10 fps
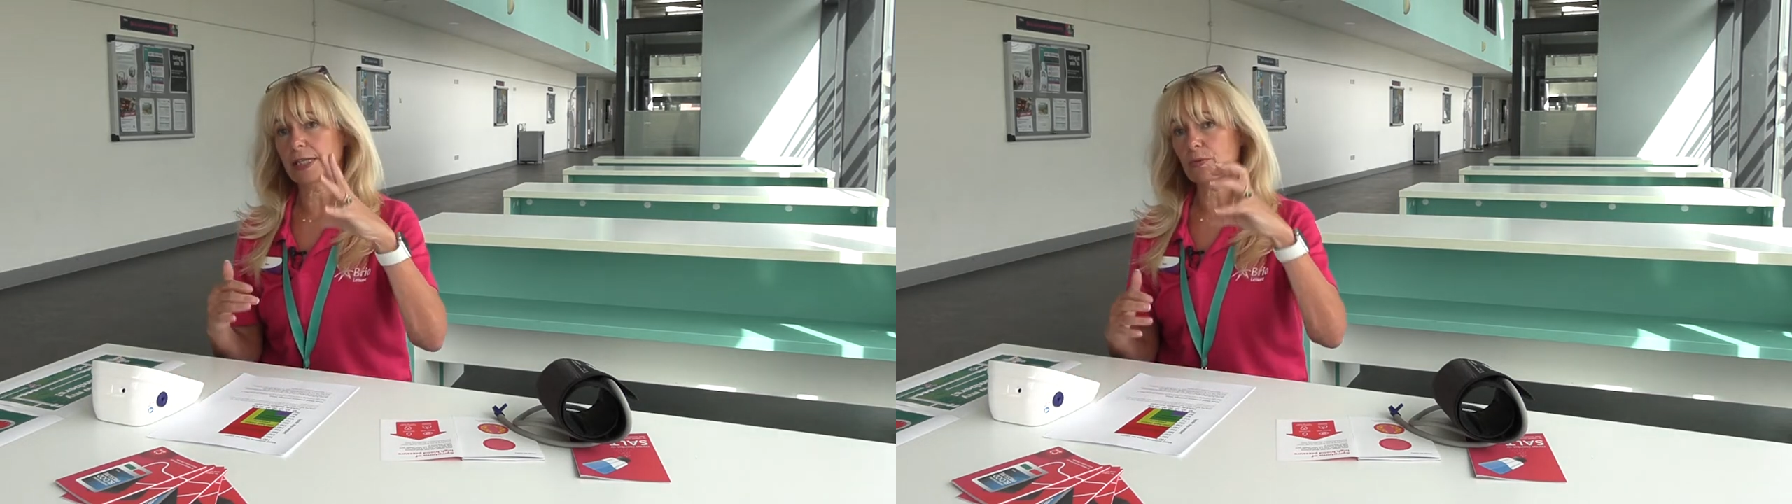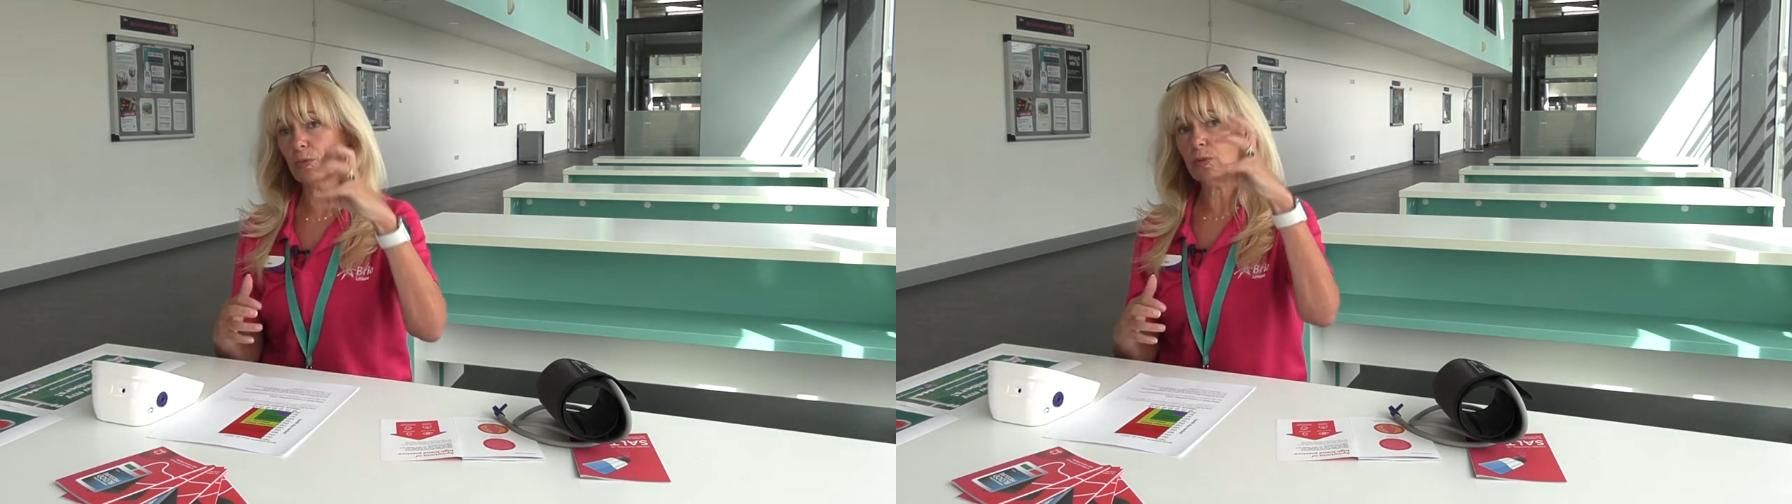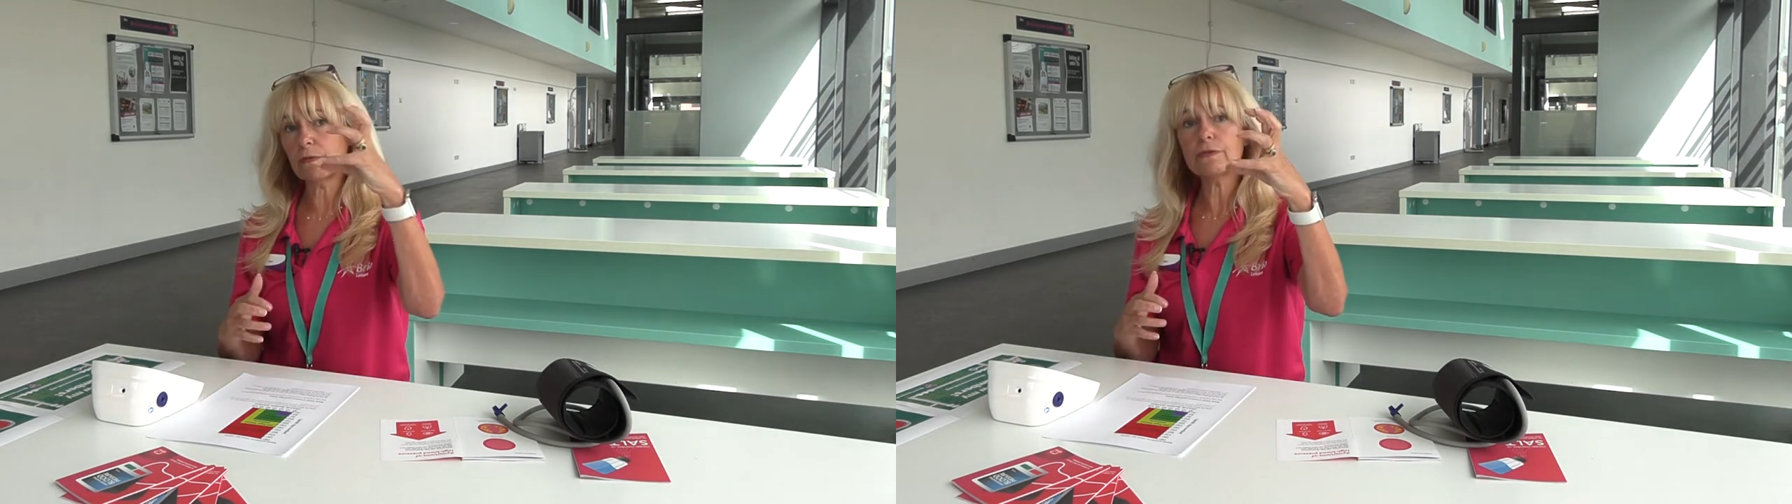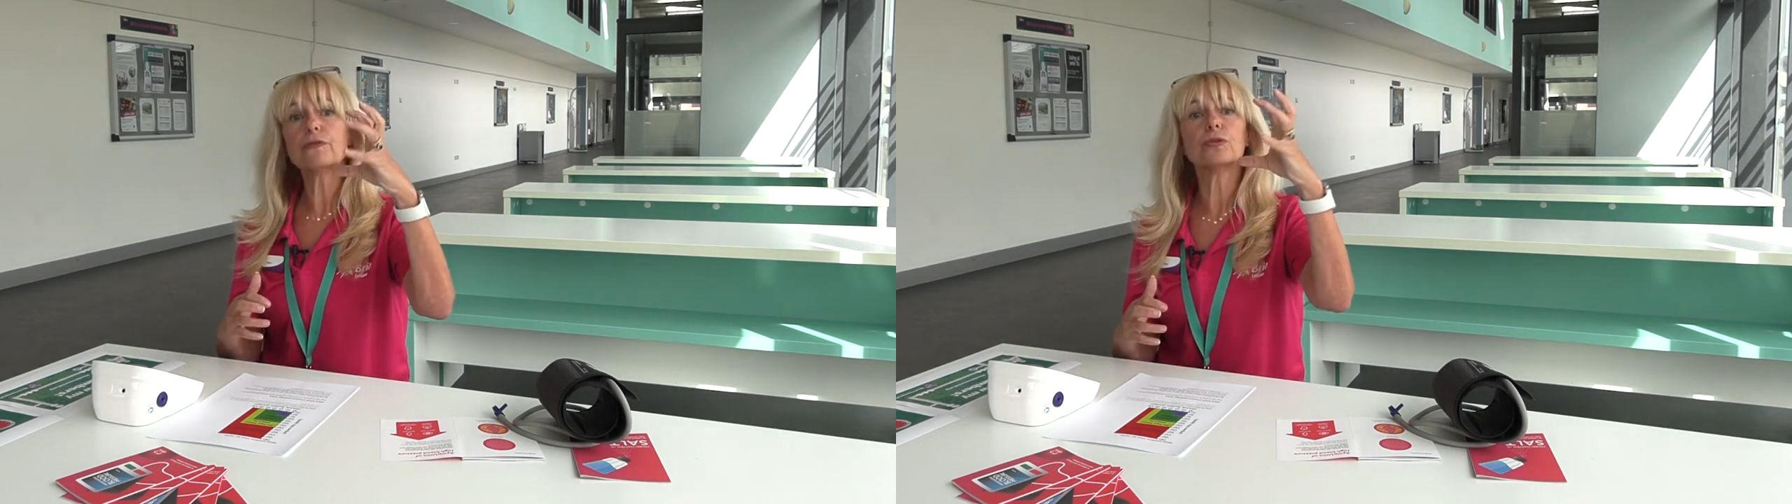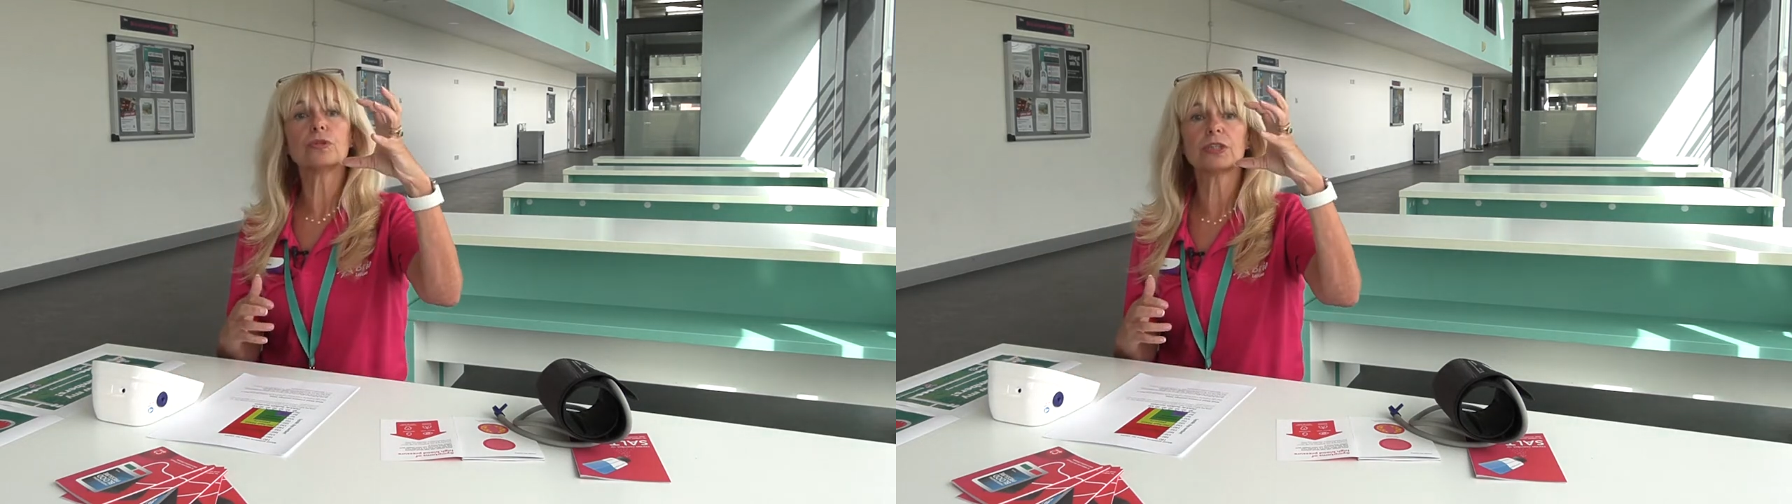Now the
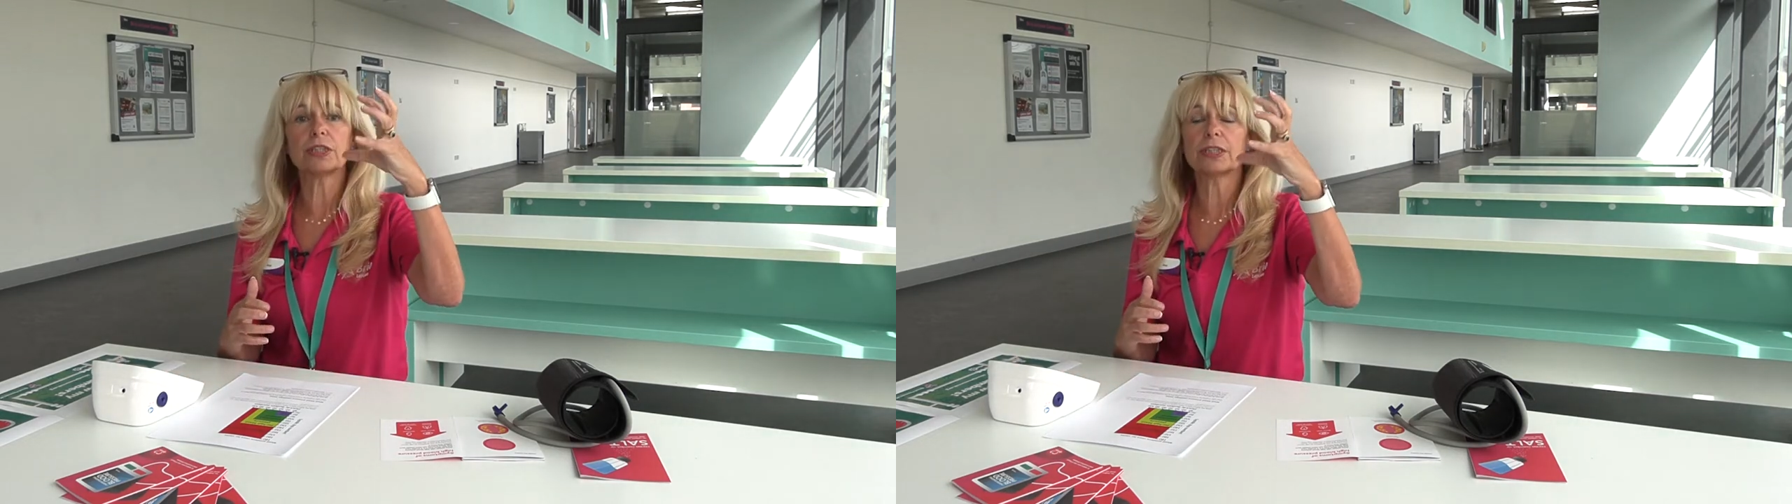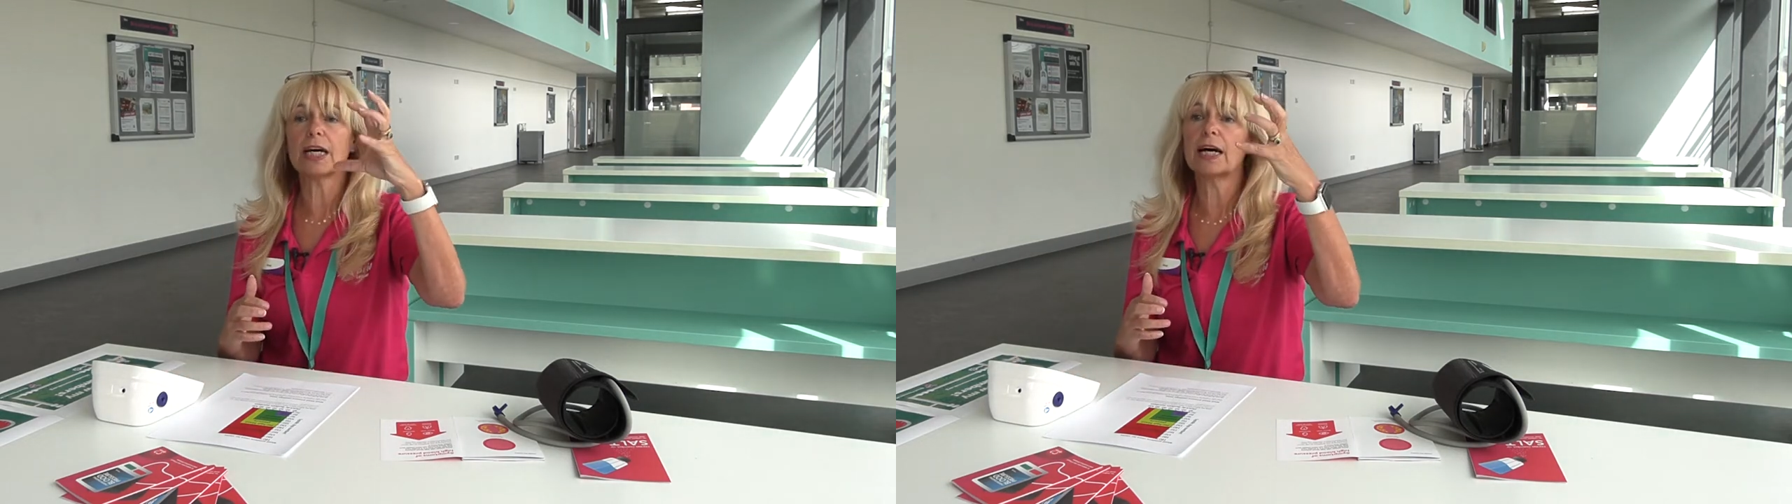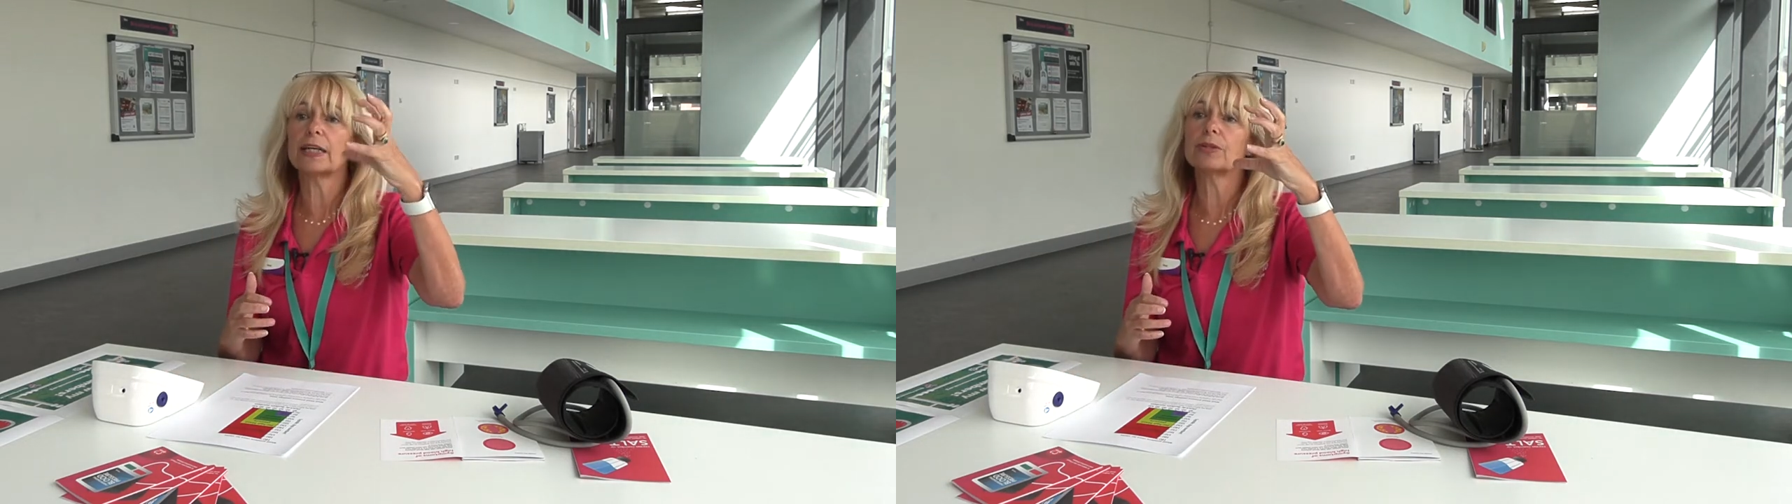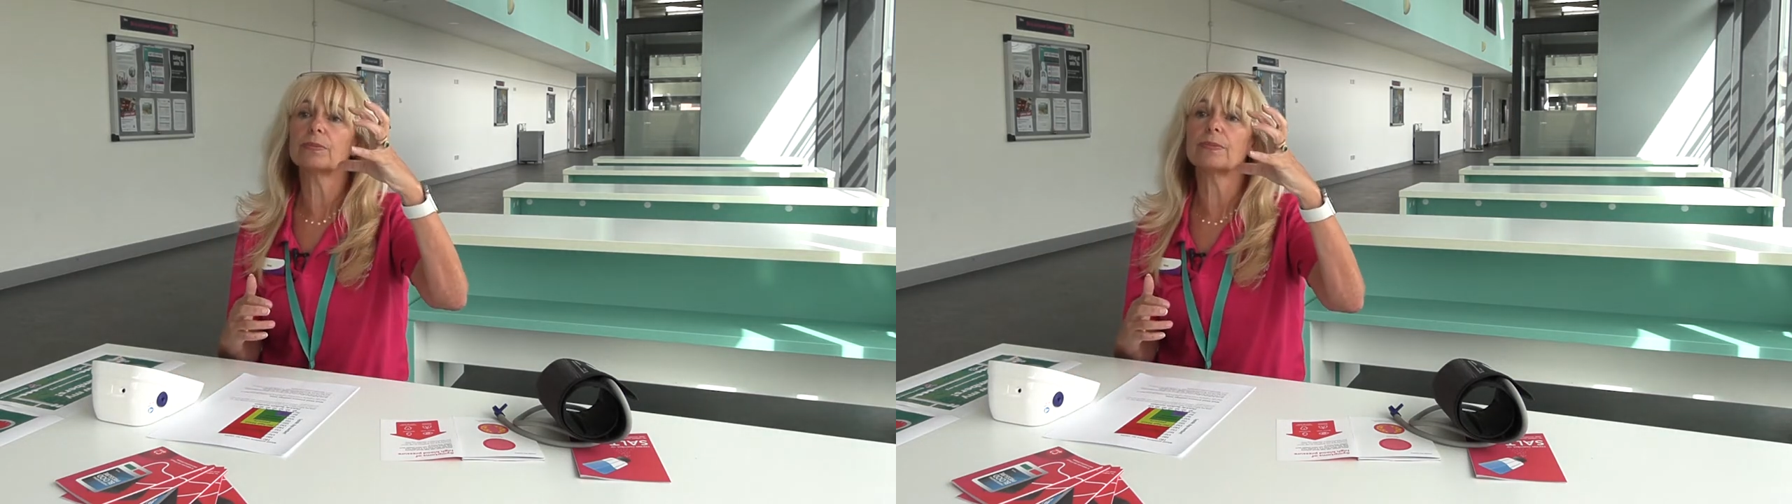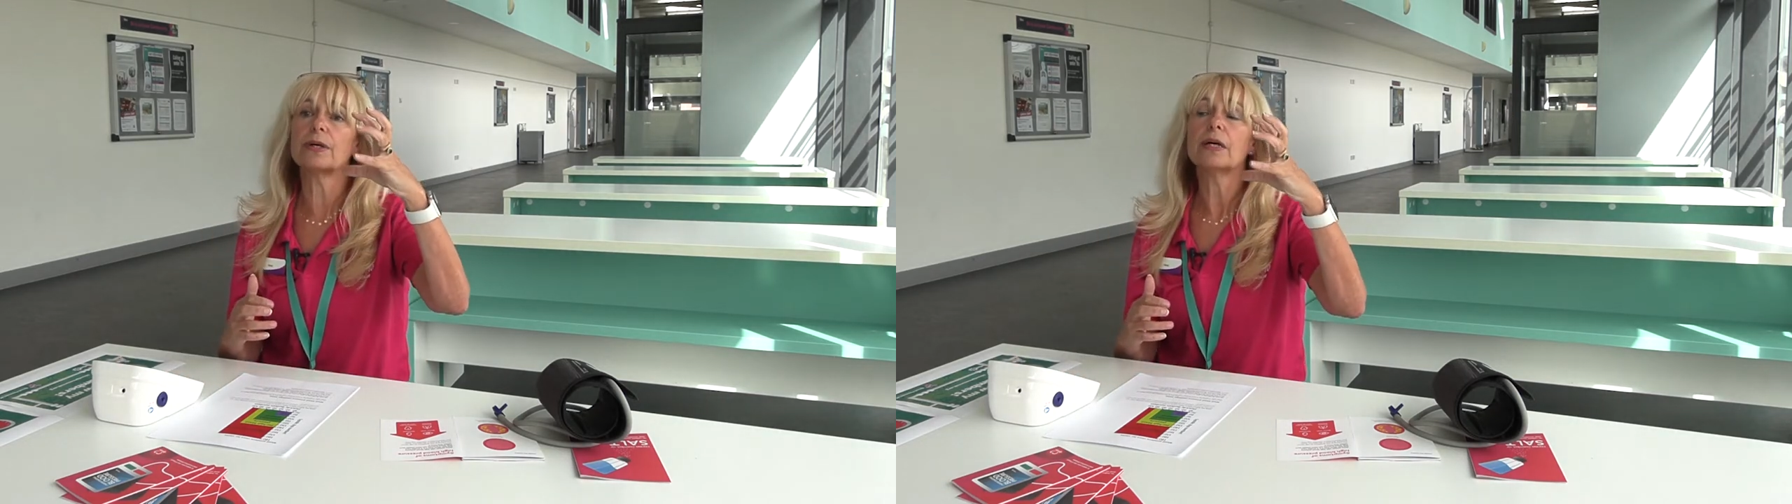140 is the high
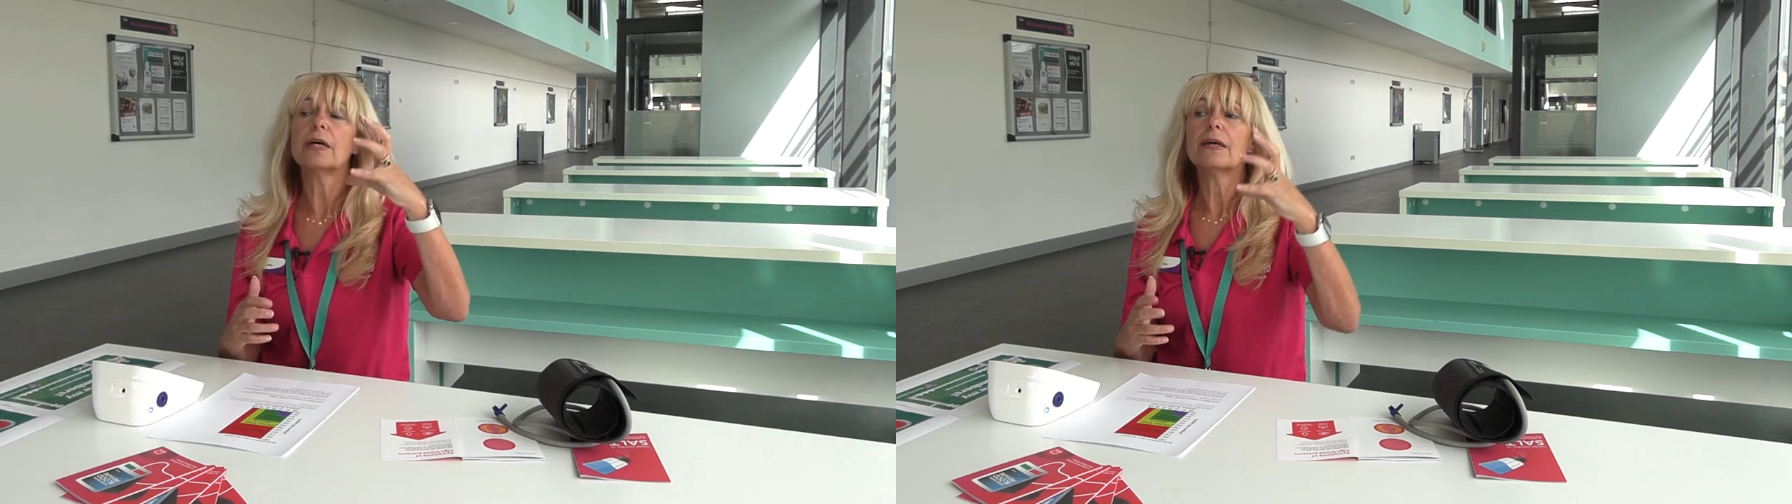number,